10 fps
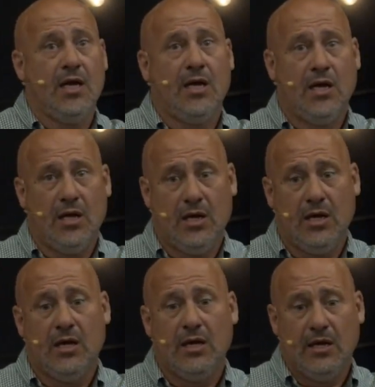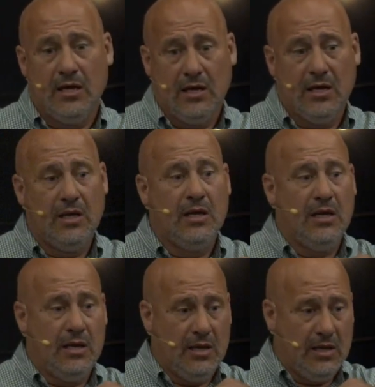
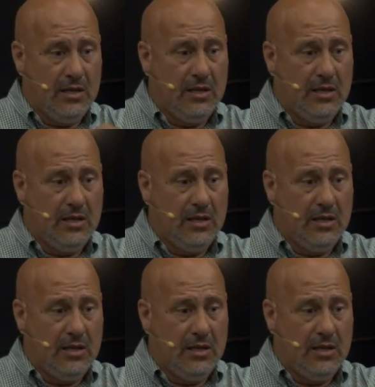[no speech]